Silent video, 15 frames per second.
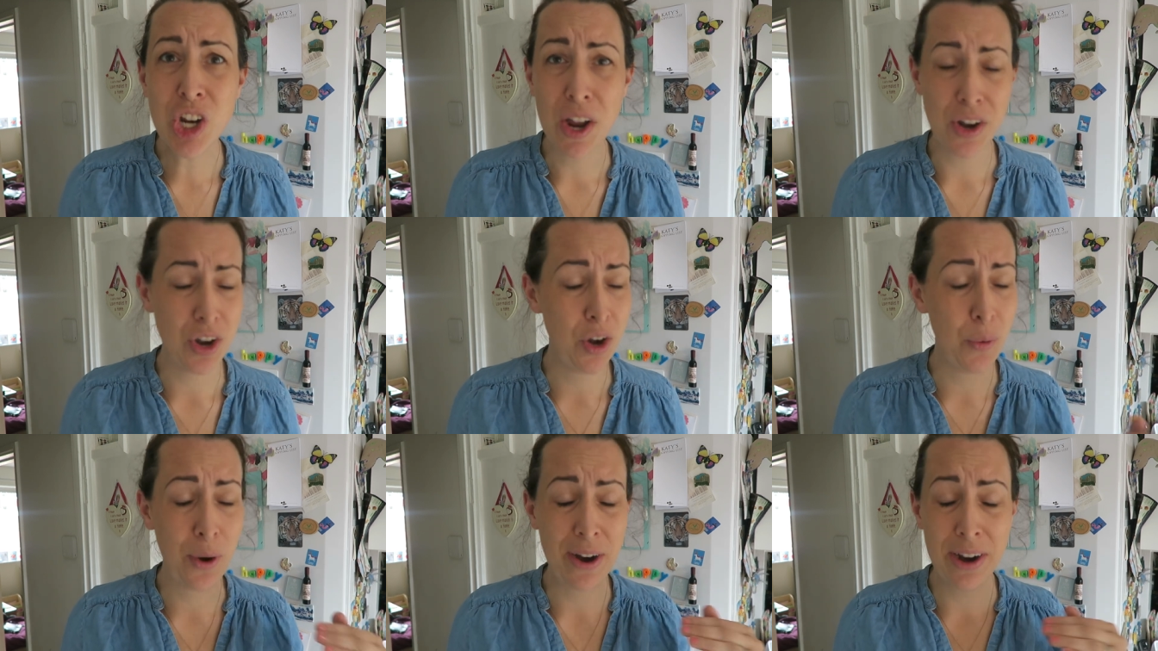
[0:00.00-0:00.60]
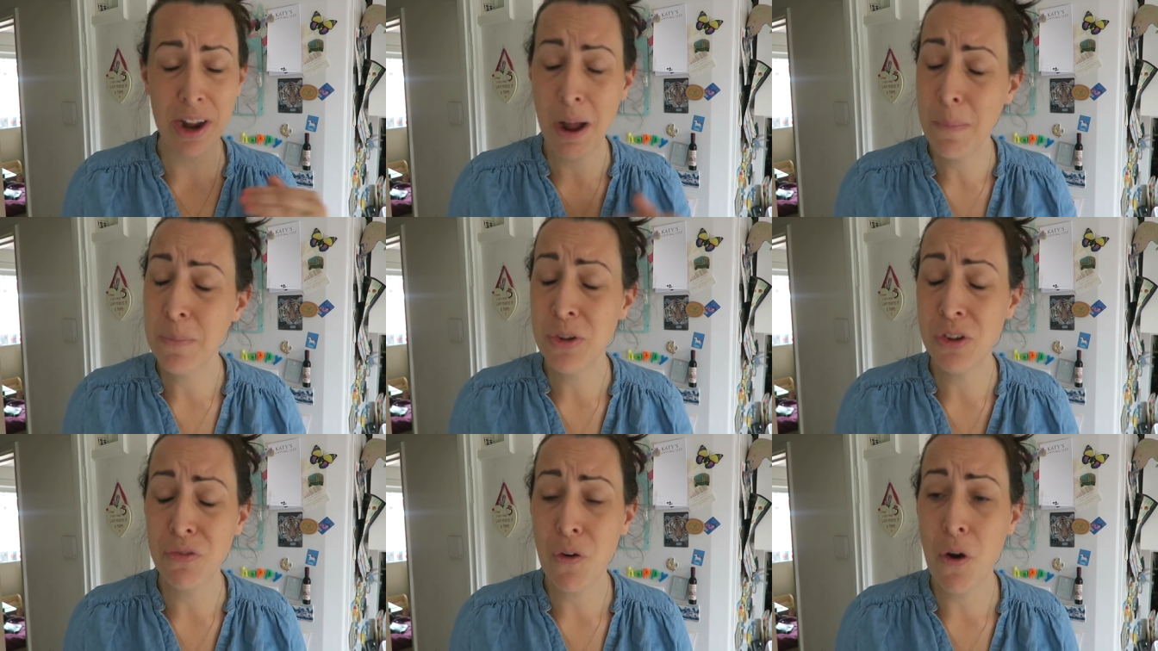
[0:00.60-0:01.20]
I don't know where it
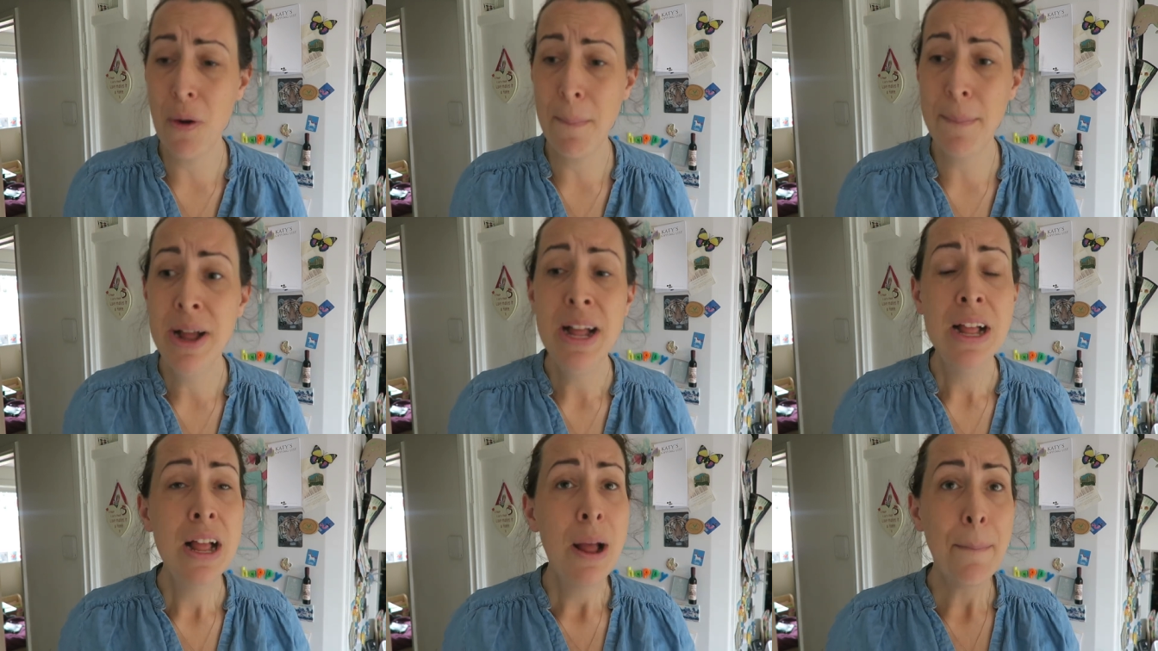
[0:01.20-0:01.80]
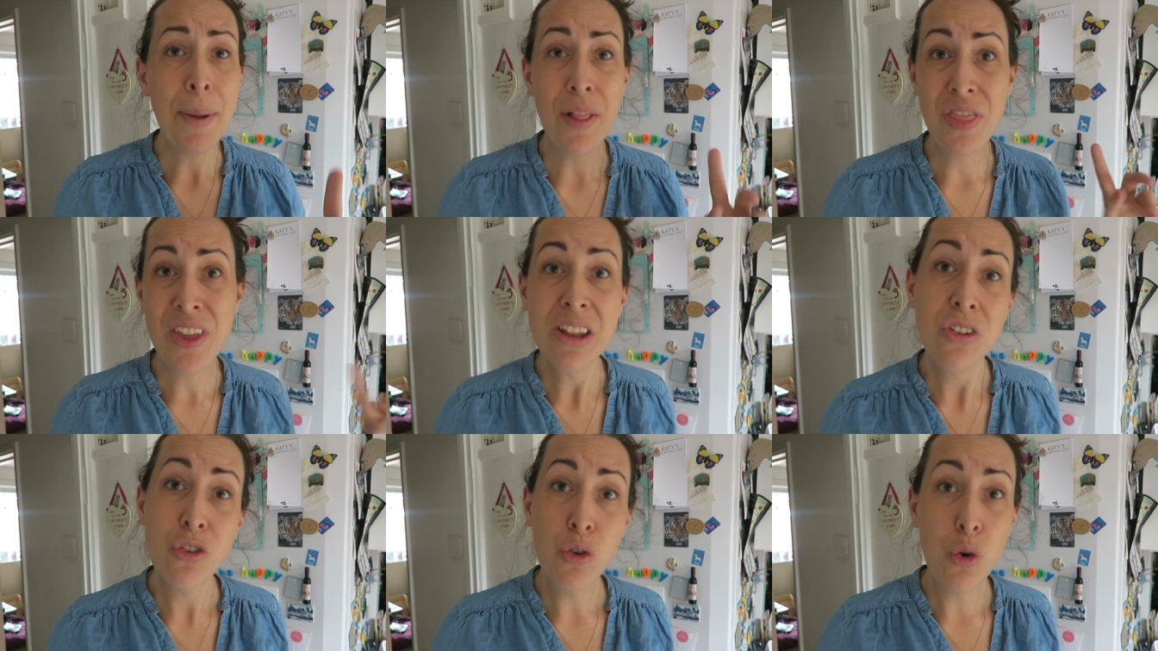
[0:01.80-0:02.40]
comes from, but
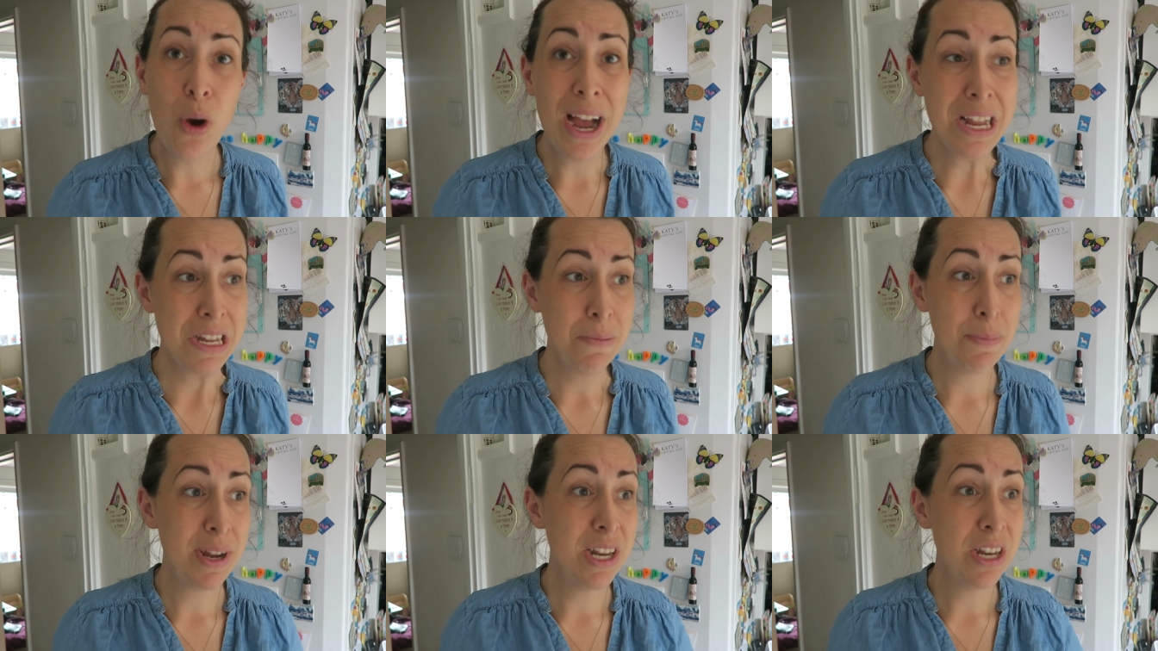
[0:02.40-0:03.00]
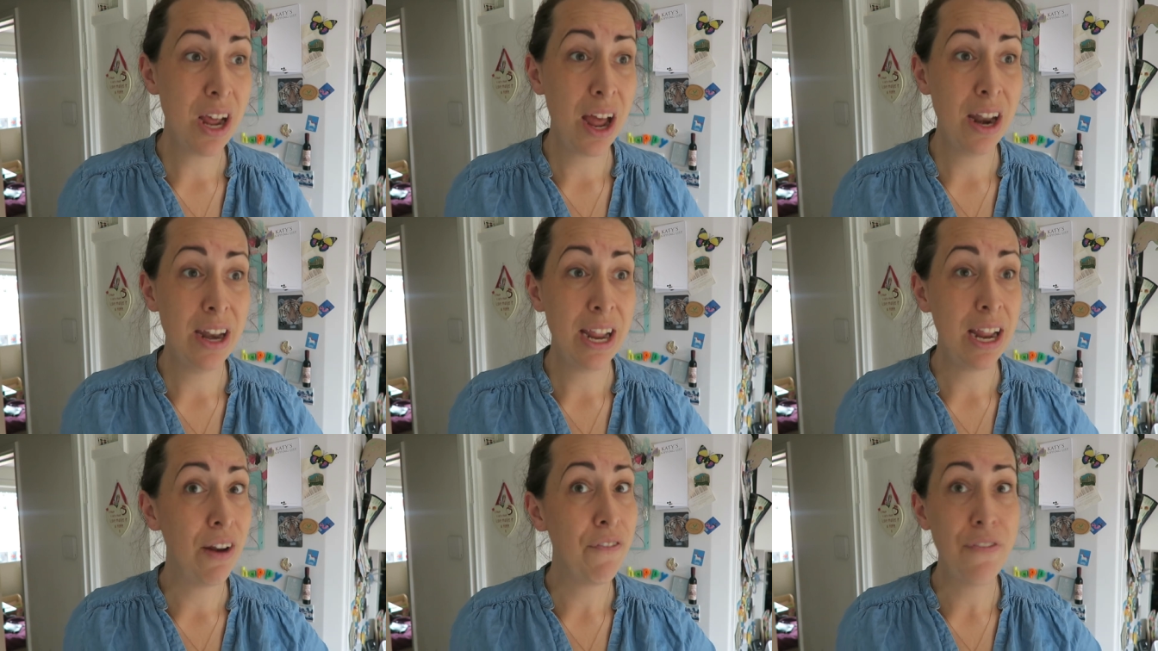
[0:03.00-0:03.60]
this drawer hasn't been done
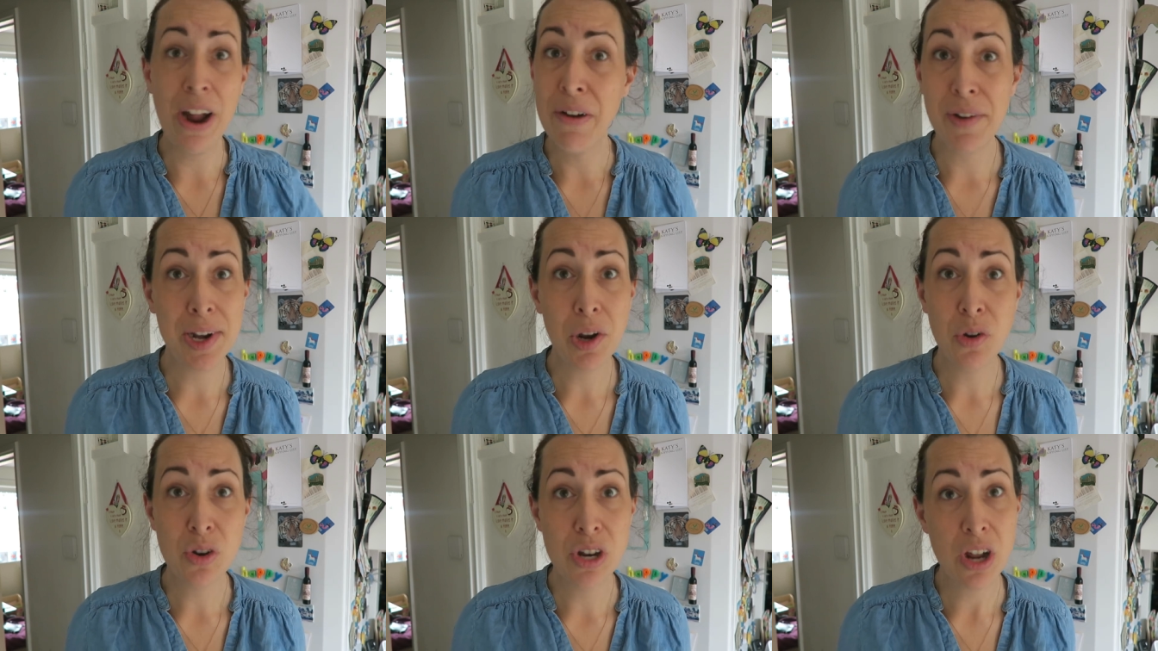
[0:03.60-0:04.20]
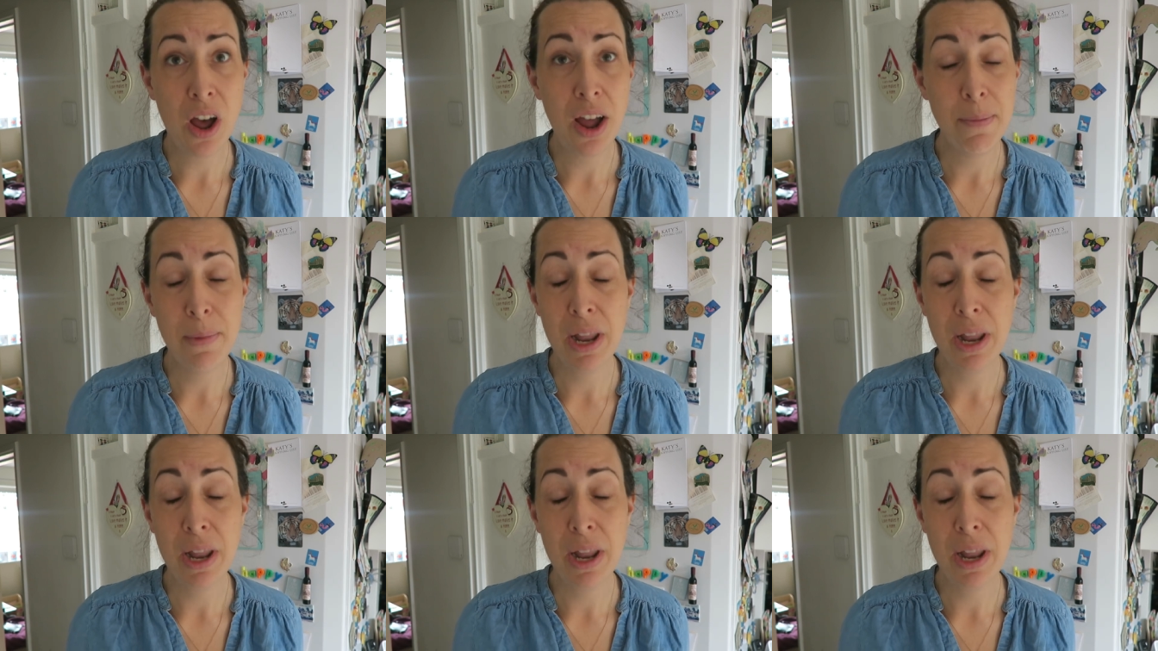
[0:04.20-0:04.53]
in a very long time.